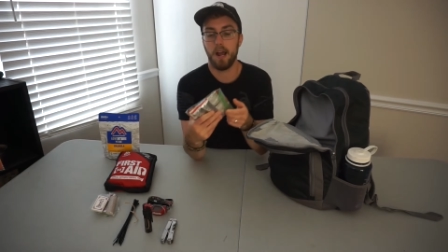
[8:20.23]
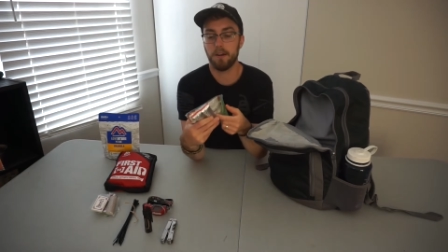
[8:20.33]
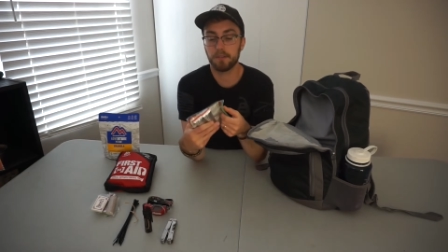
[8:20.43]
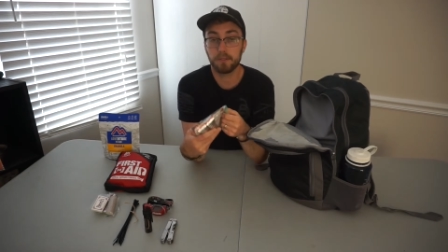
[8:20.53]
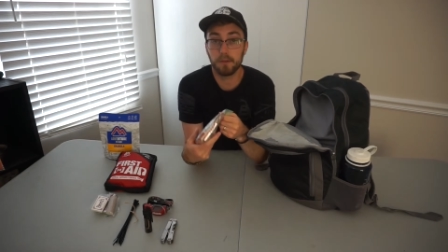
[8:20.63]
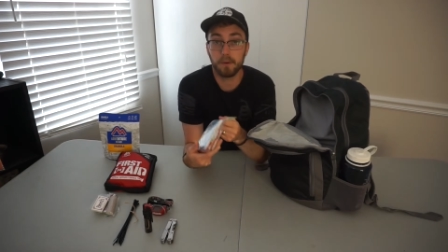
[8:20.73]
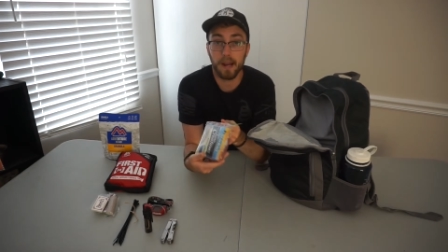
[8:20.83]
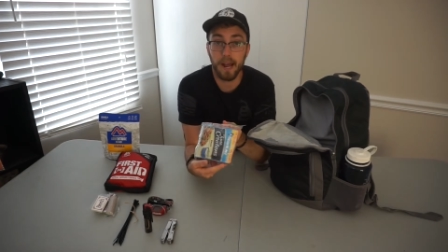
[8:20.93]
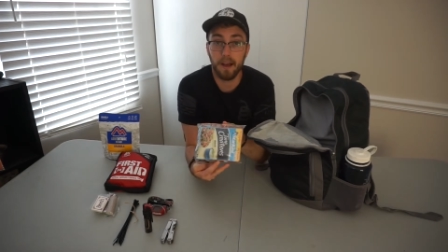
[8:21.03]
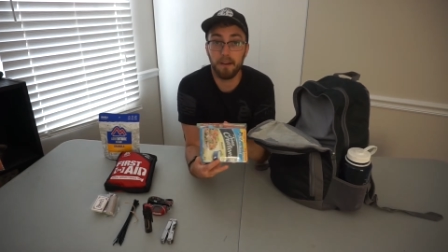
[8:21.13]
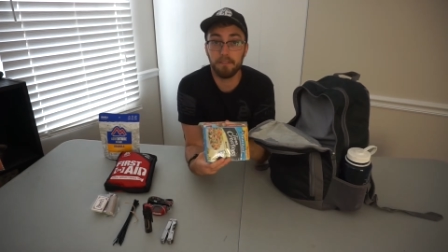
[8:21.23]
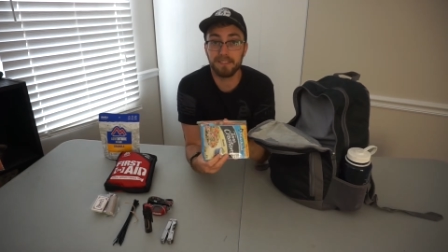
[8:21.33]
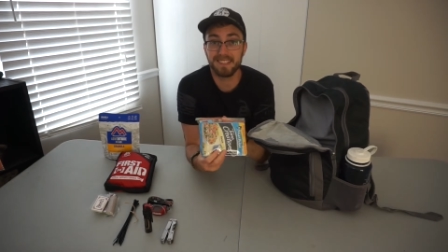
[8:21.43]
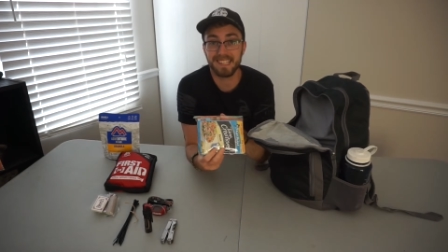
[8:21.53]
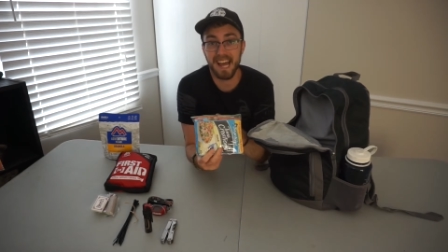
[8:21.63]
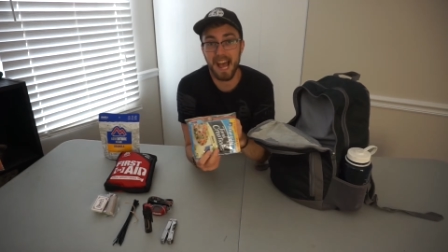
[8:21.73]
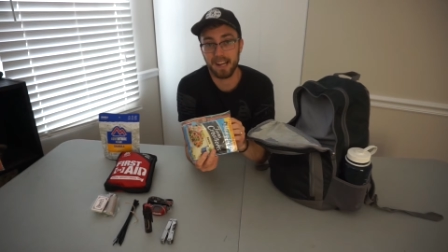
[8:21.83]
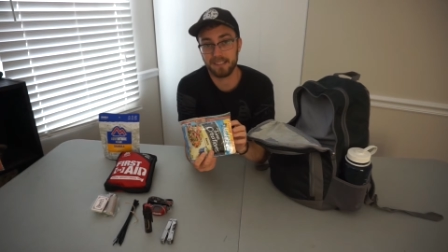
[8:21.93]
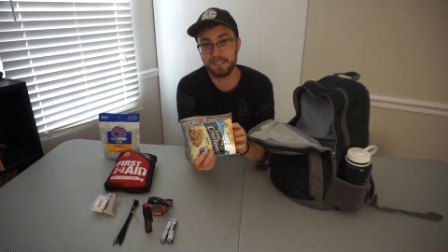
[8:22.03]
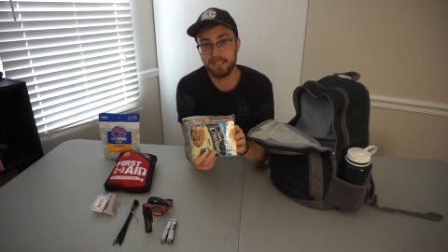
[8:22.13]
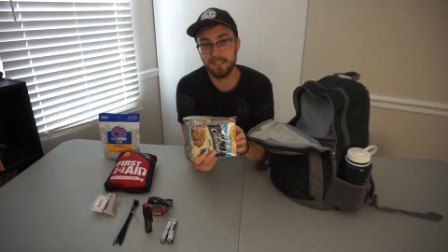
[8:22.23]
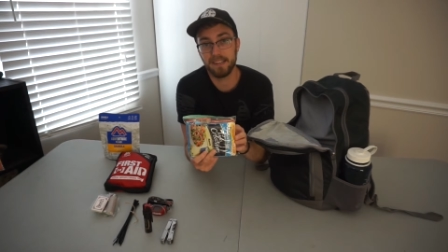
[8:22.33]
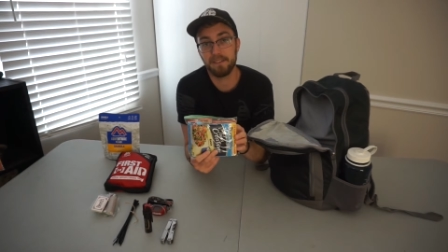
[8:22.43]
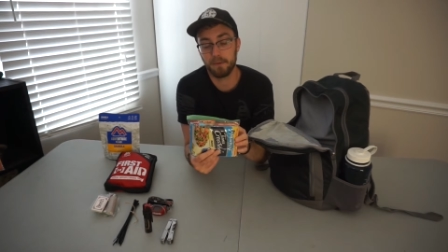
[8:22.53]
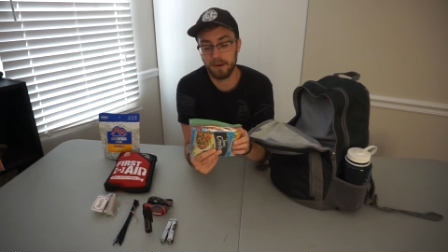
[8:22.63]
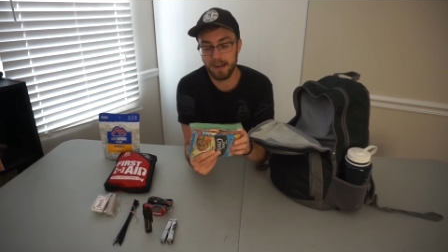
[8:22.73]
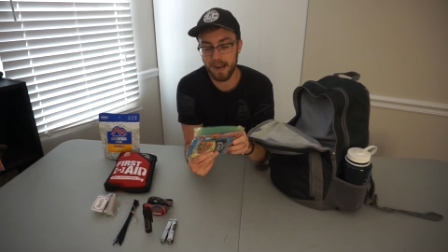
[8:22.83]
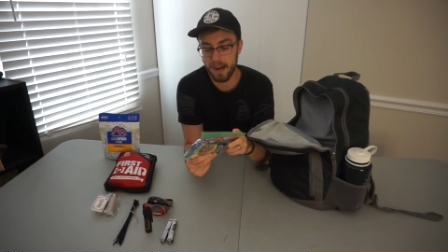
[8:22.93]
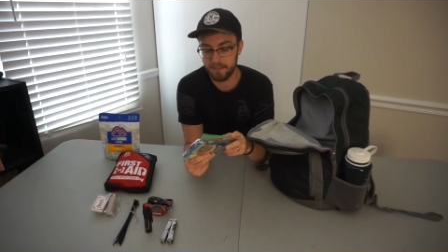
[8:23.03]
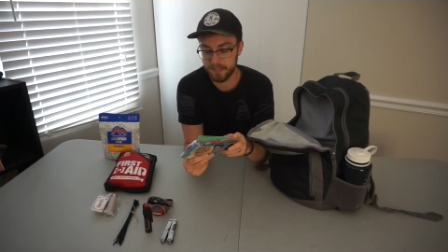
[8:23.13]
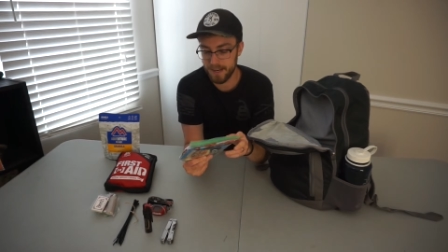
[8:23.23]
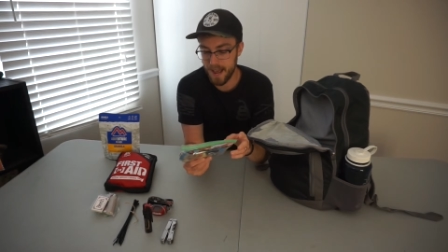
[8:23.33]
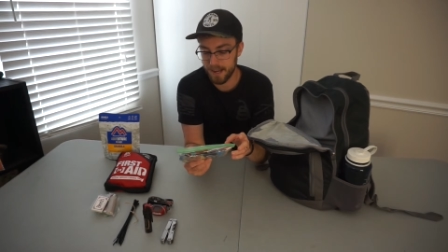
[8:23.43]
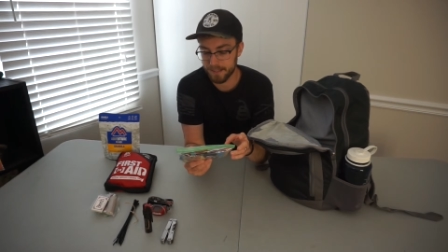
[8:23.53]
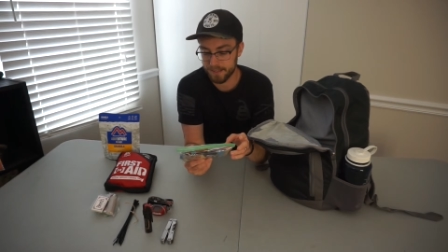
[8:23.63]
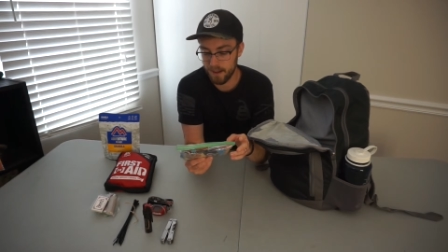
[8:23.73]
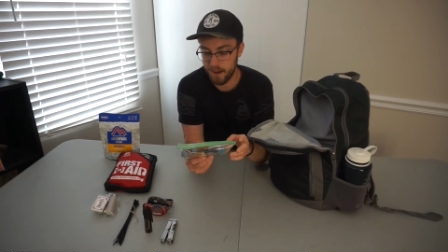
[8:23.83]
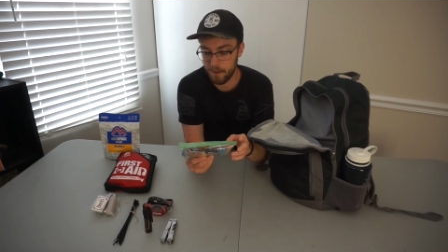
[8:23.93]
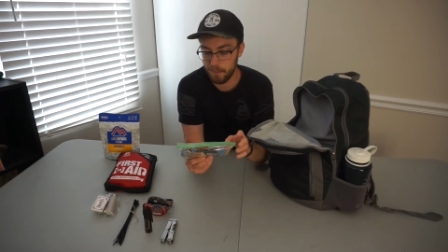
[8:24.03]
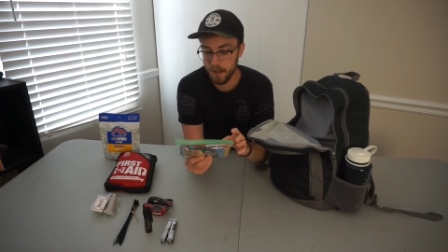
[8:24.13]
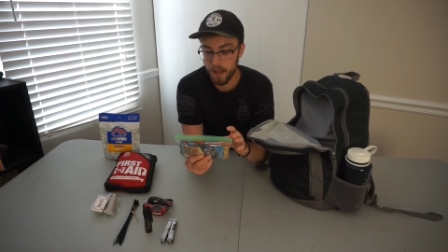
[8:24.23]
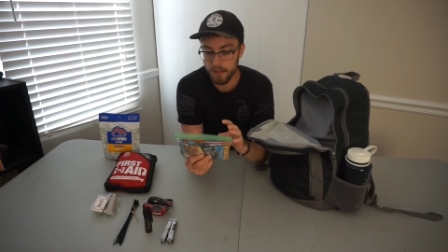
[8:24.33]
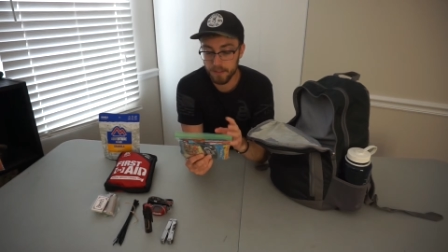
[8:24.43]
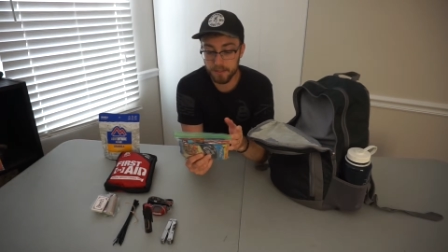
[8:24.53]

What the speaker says: I also have snacks. You never want to not have snacks. This